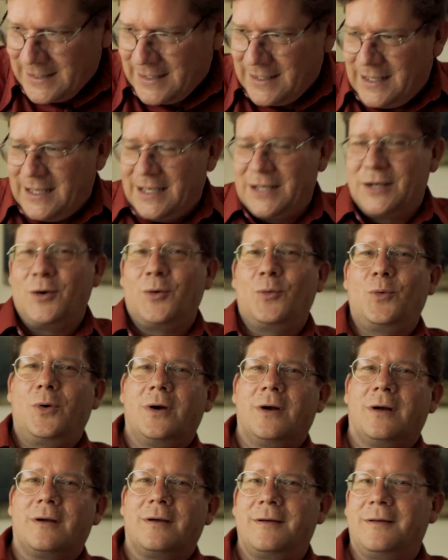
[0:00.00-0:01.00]
in a
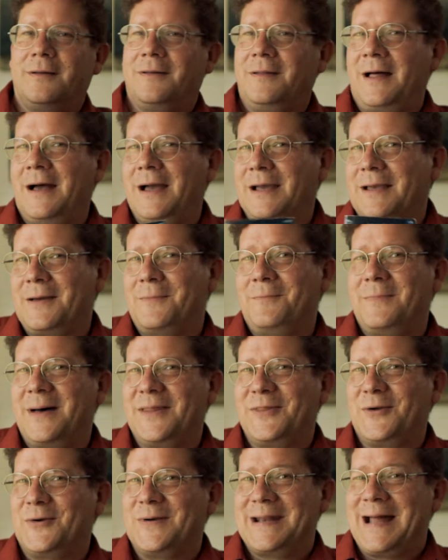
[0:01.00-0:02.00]
work like
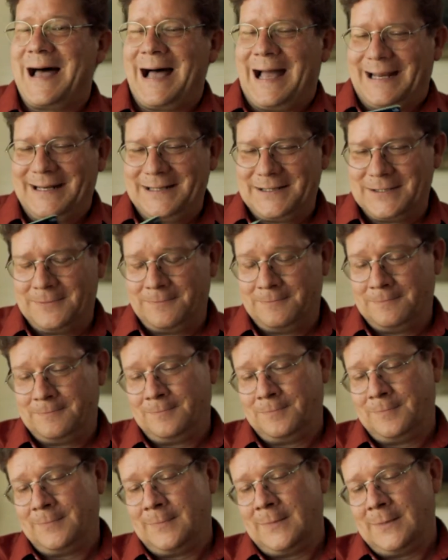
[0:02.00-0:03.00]
Mother Night,
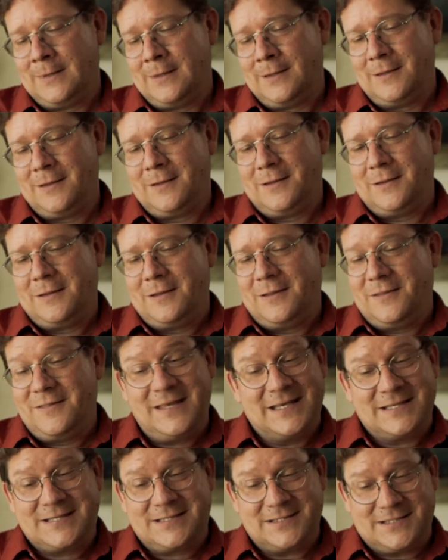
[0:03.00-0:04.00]

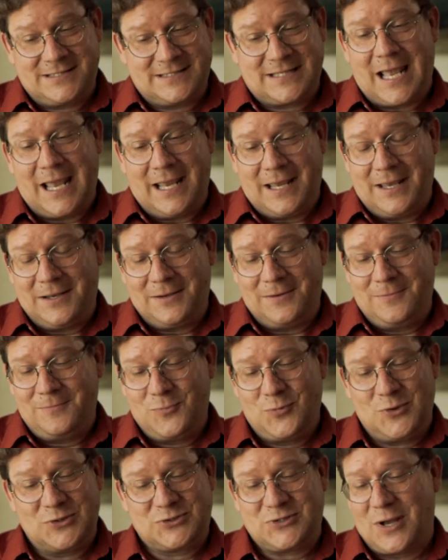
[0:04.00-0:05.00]
this saying,
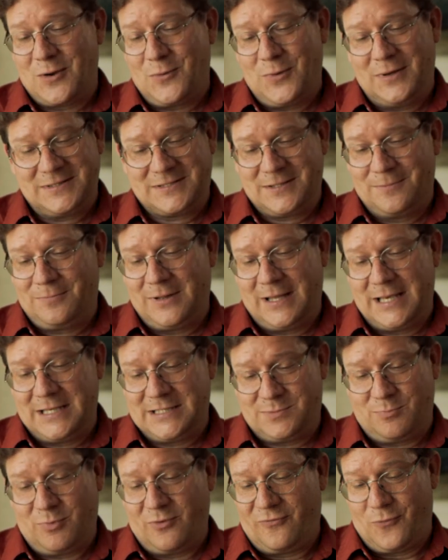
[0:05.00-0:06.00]
which I want to place
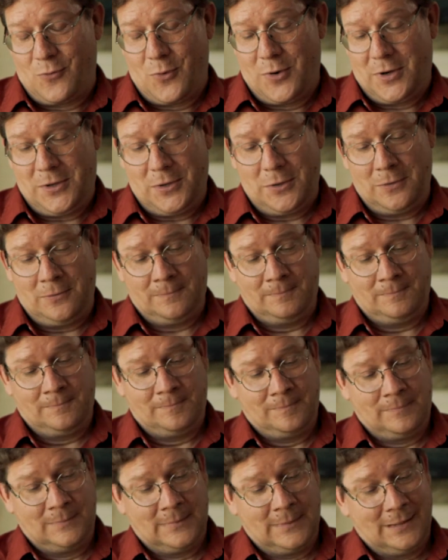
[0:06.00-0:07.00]
before you,
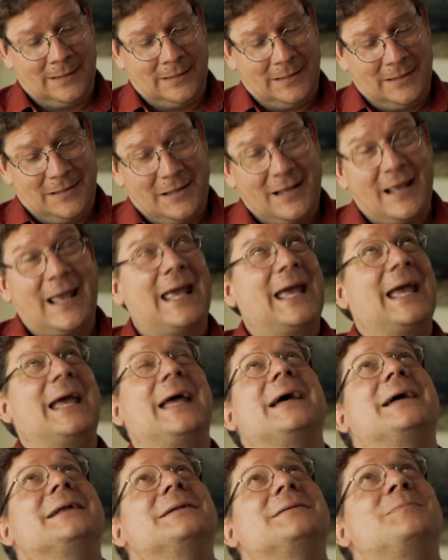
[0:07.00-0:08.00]

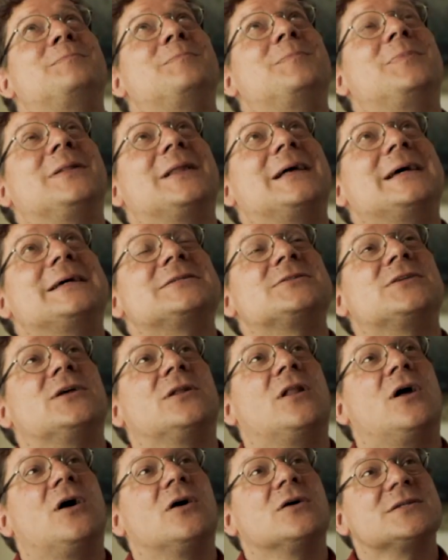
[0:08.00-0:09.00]
and place
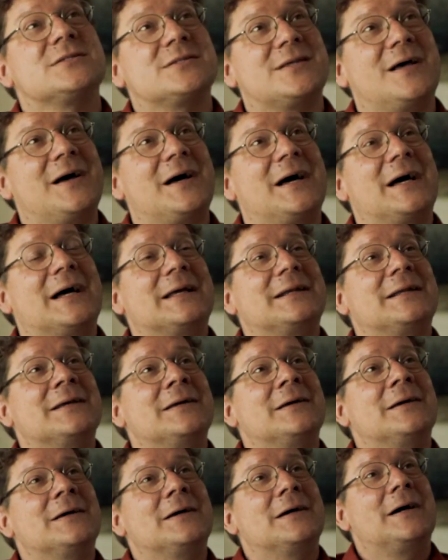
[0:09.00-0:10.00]
alongside
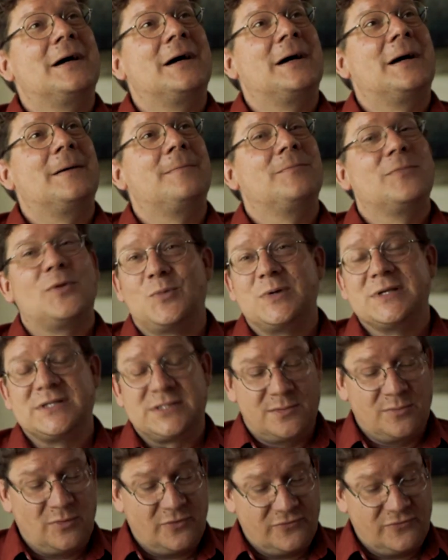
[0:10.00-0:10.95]
the wisdom of